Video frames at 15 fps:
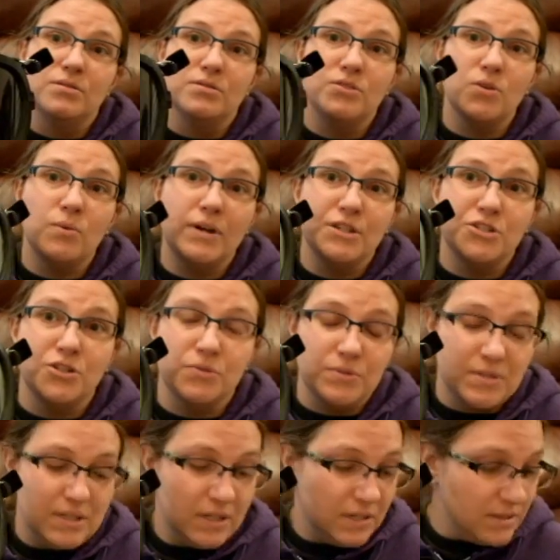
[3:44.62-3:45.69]
So I
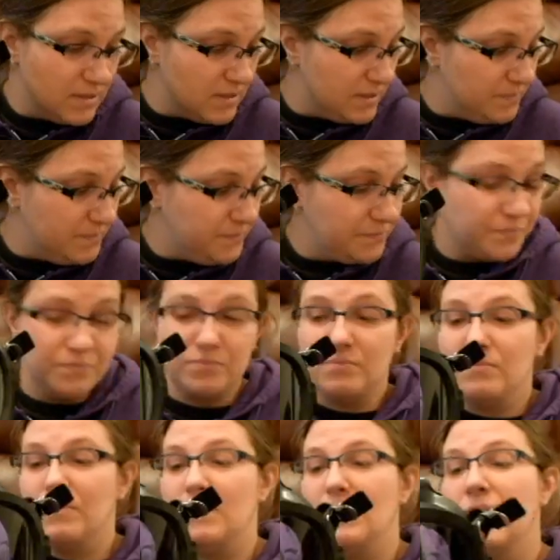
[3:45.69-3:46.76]
chose this.
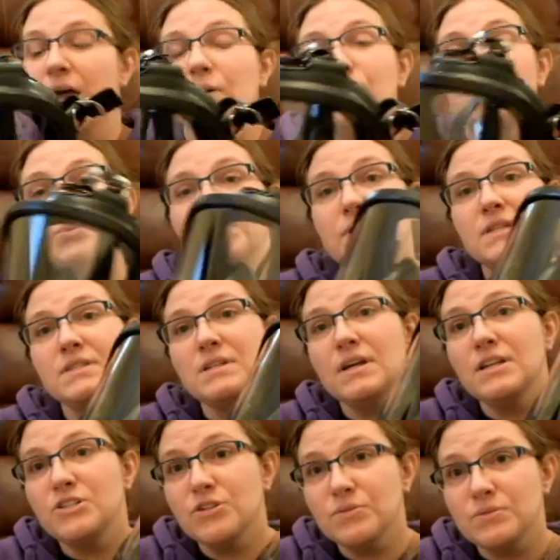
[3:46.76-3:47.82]
Now the reason
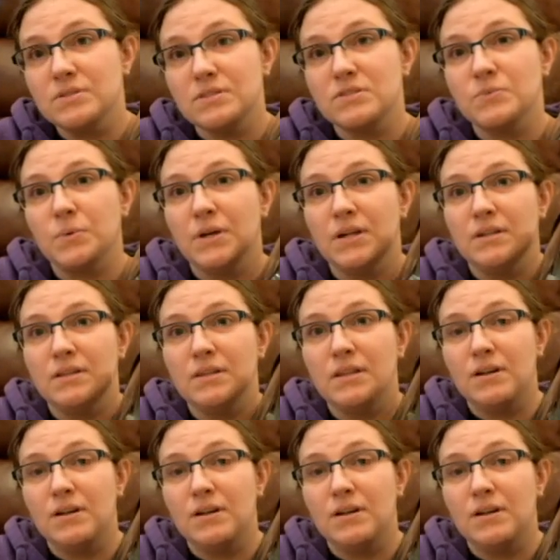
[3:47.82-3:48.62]
I chose this one,